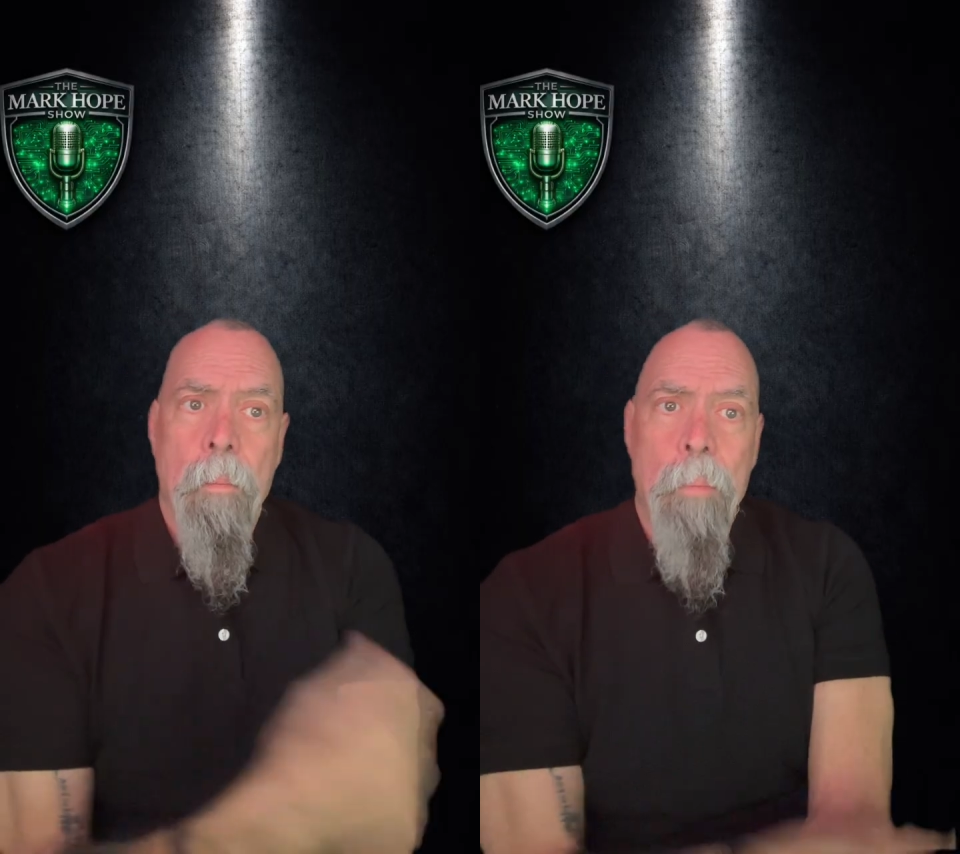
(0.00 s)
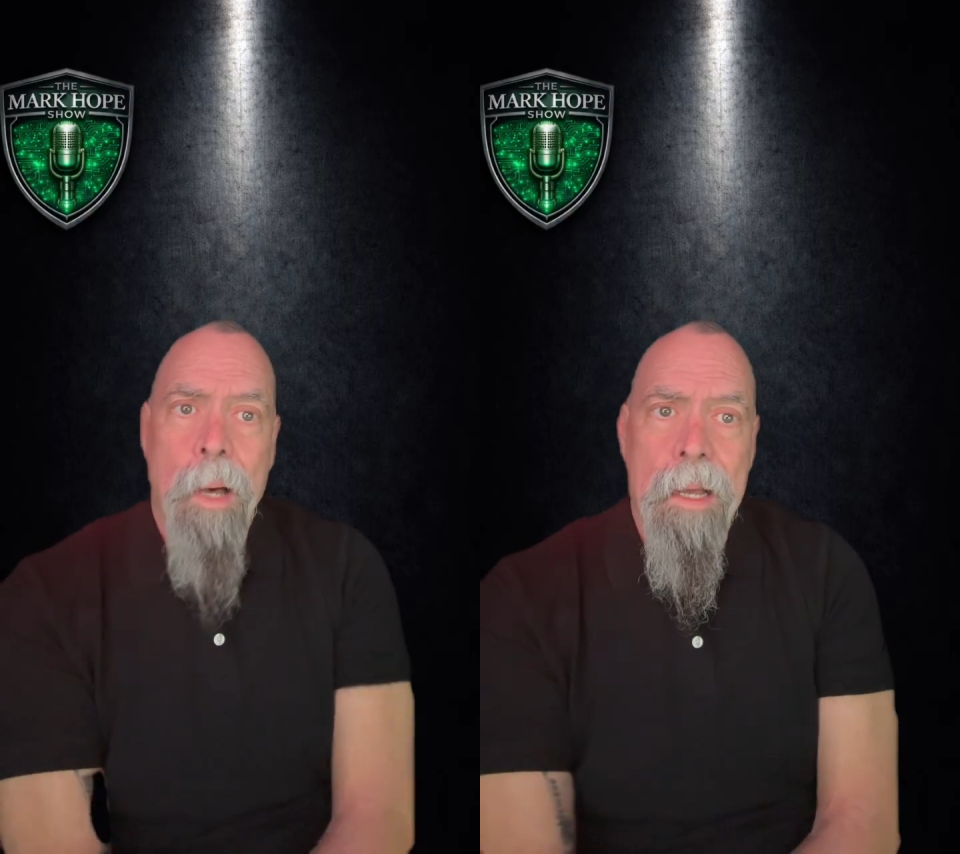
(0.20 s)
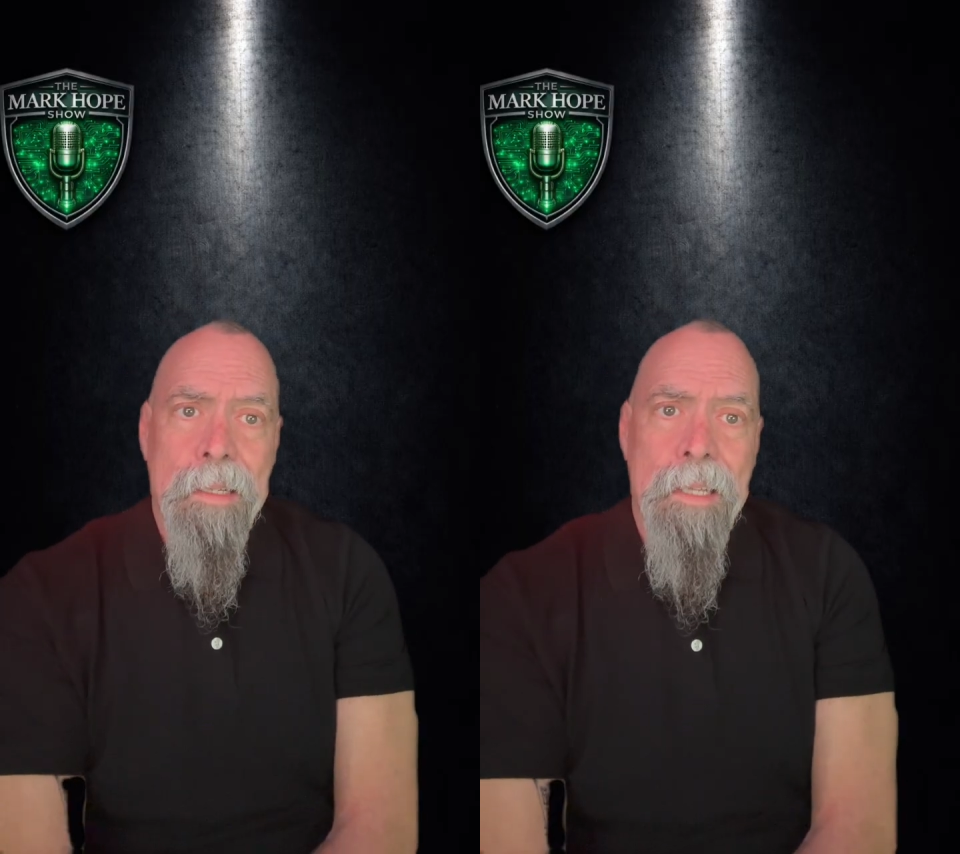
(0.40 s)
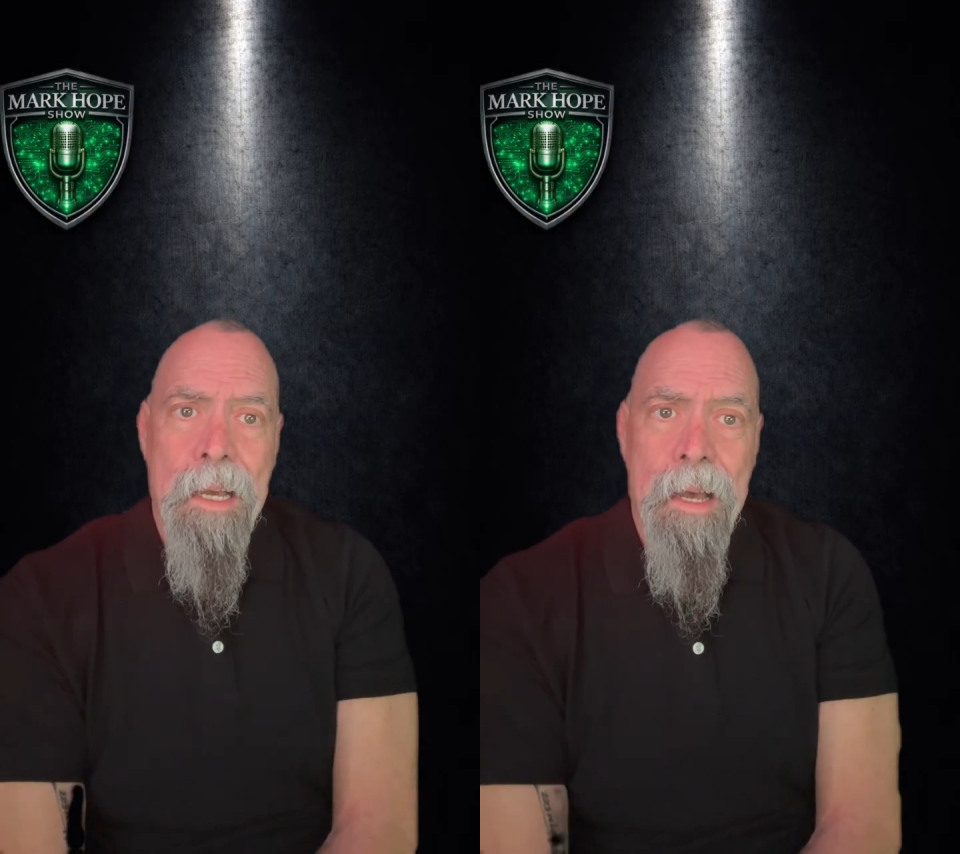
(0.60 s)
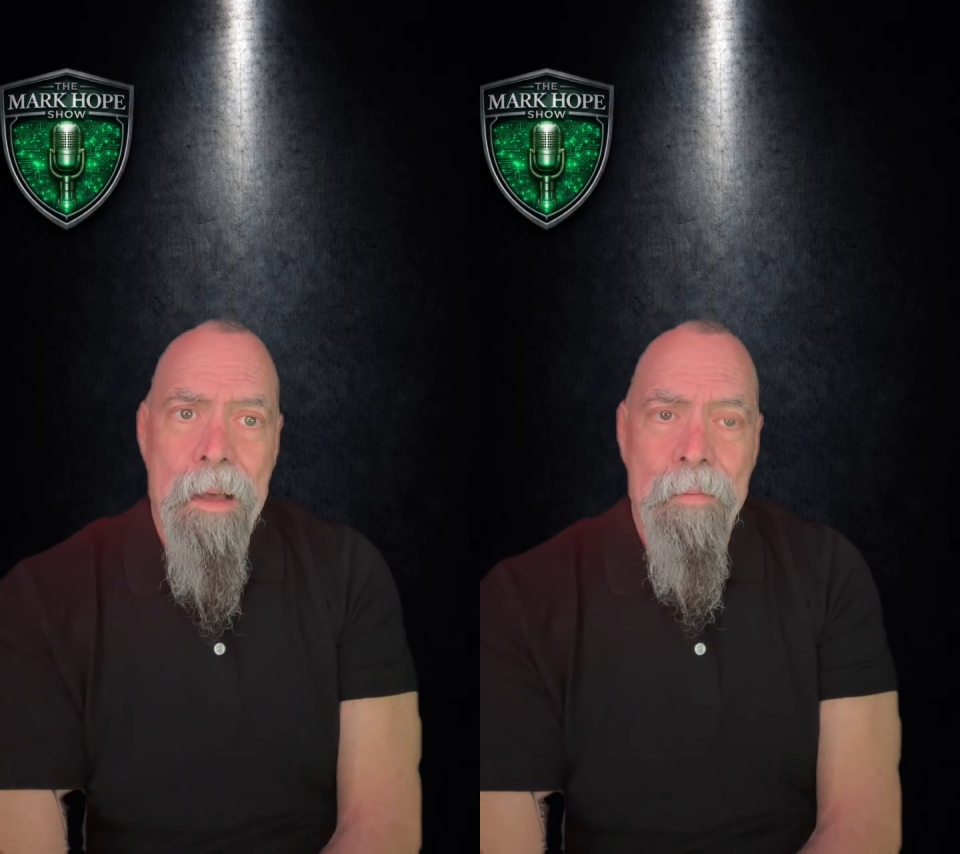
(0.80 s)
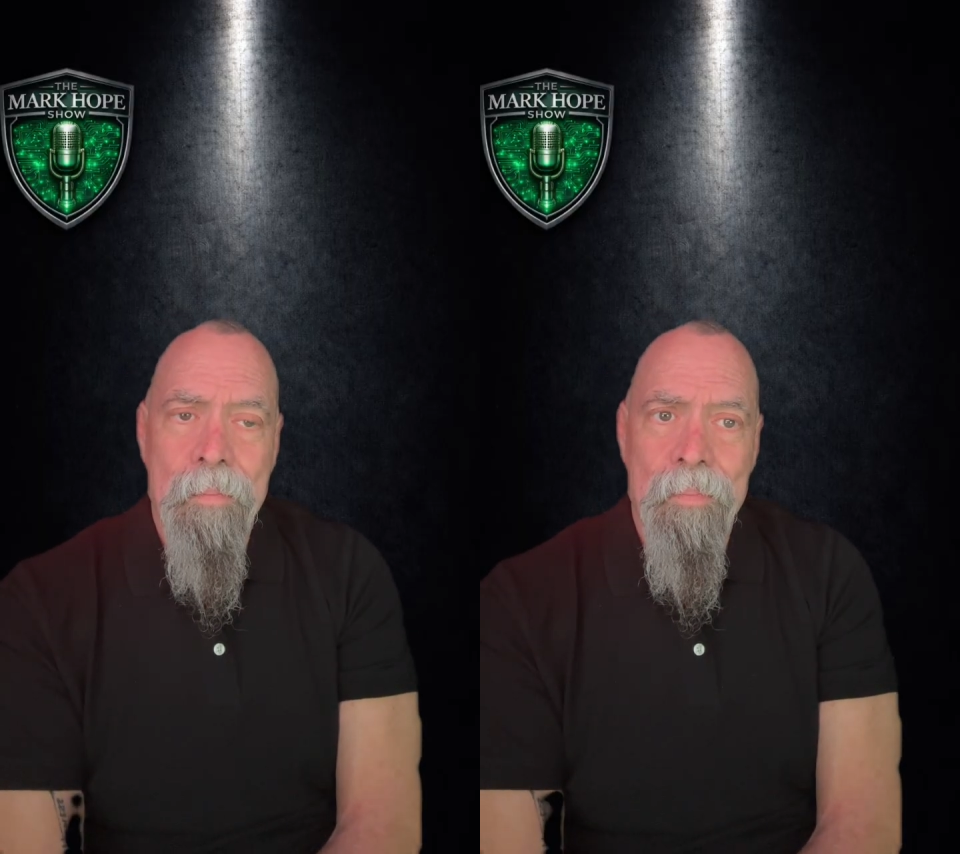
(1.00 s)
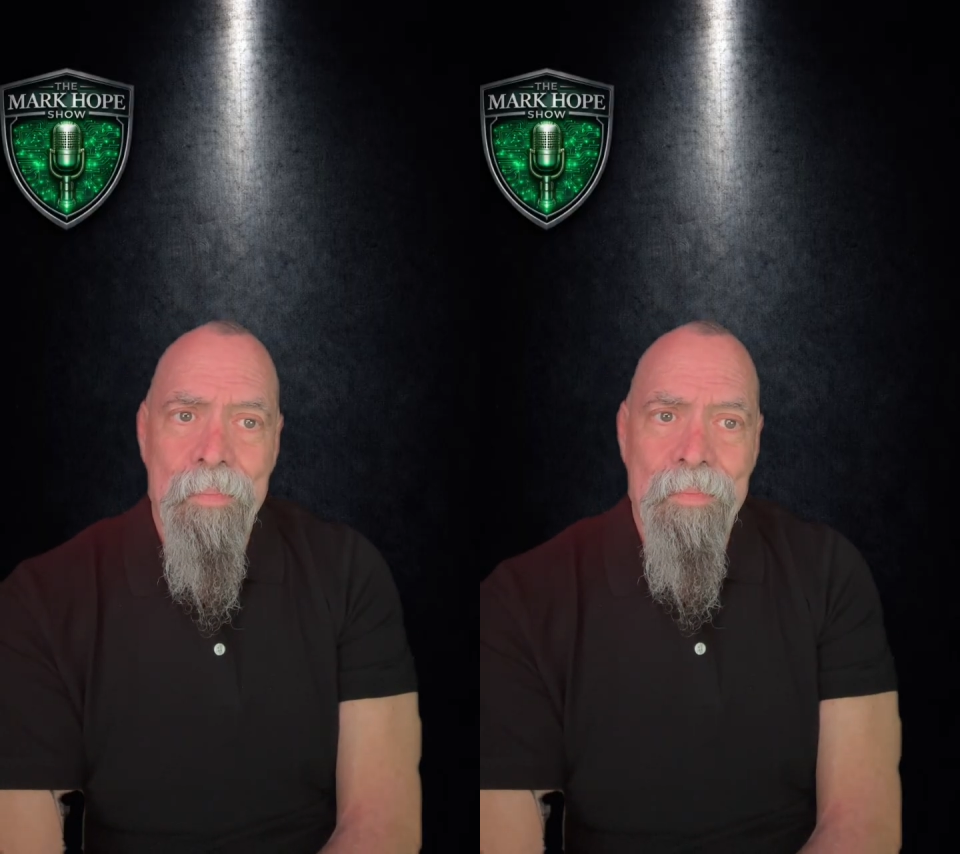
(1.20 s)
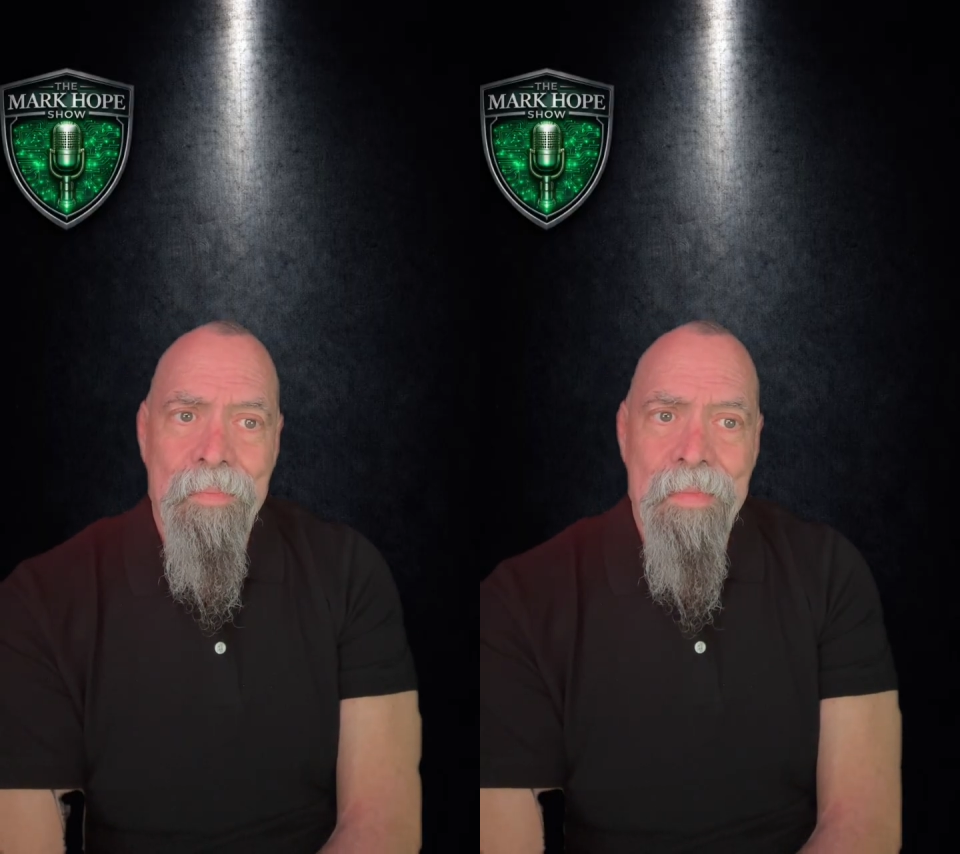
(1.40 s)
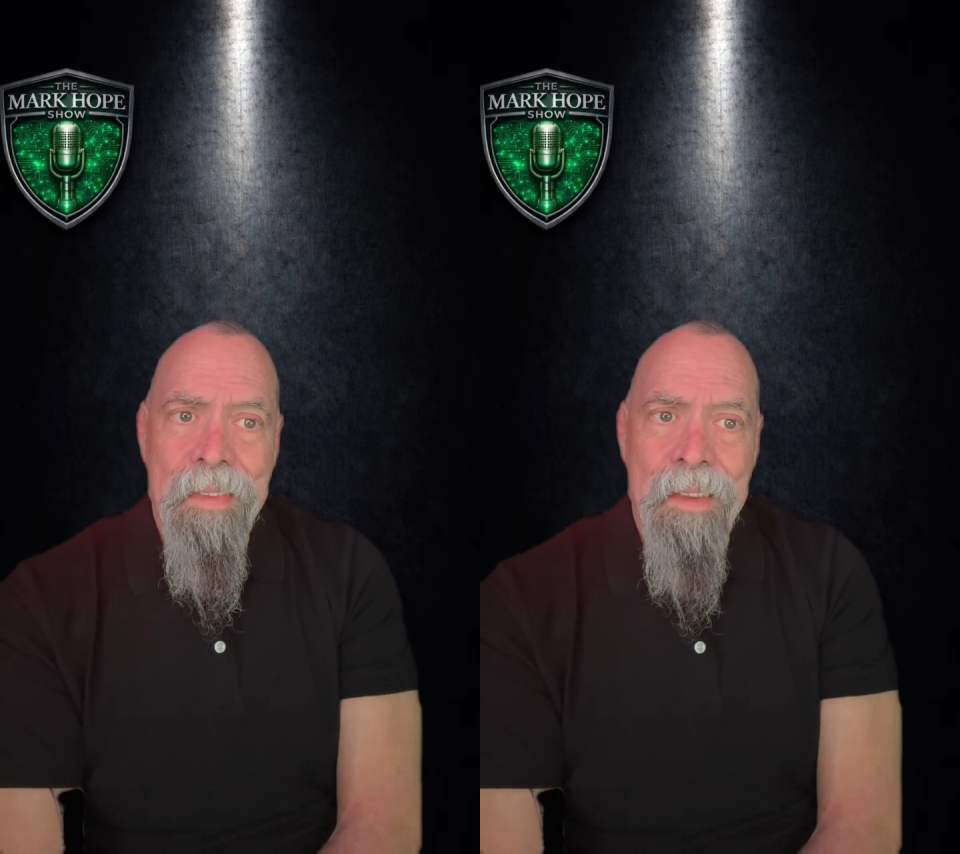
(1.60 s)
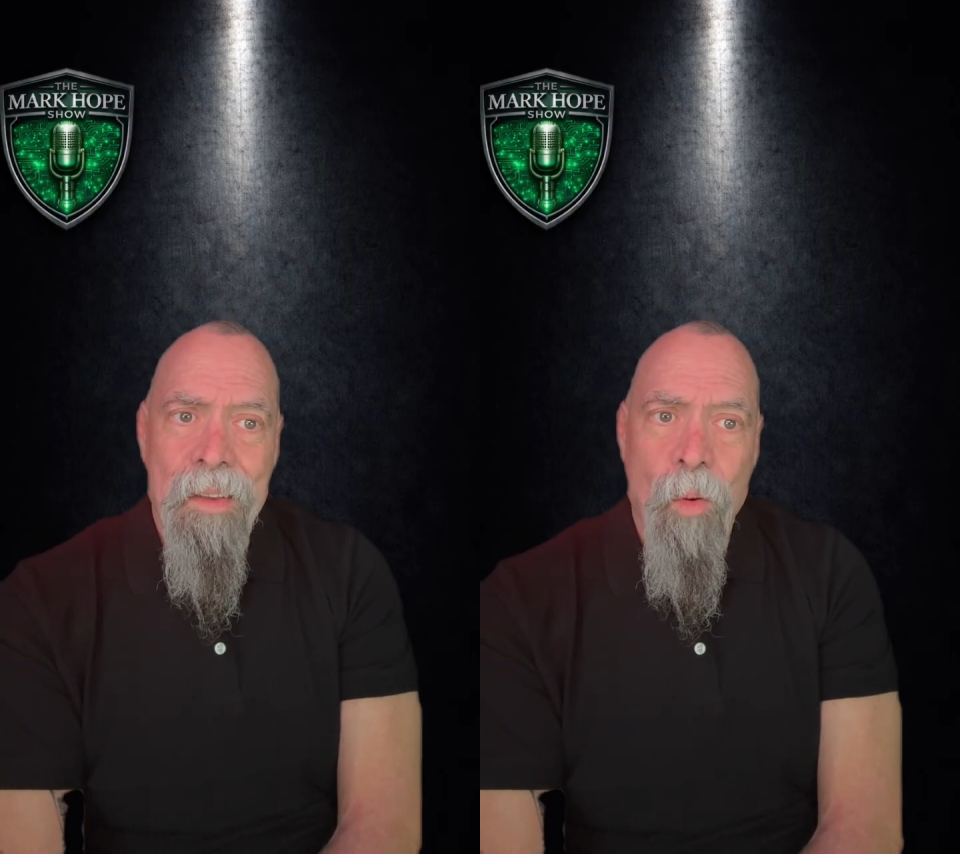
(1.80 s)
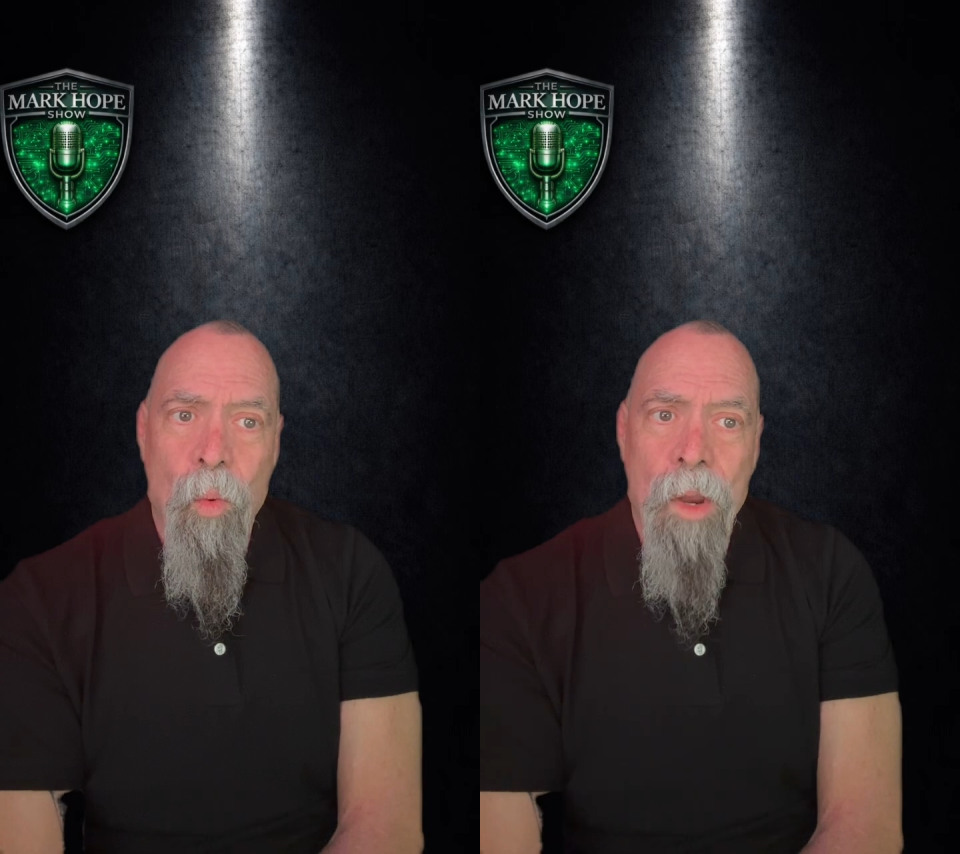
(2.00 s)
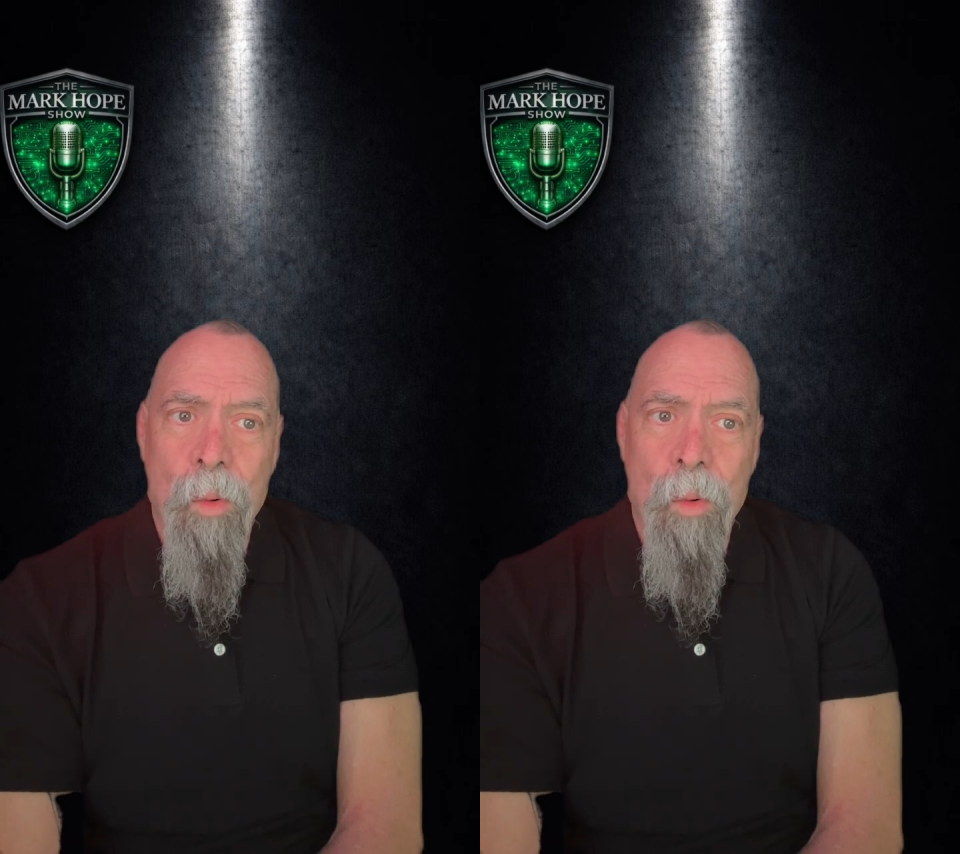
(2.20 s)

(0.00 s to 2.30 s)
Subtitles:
But we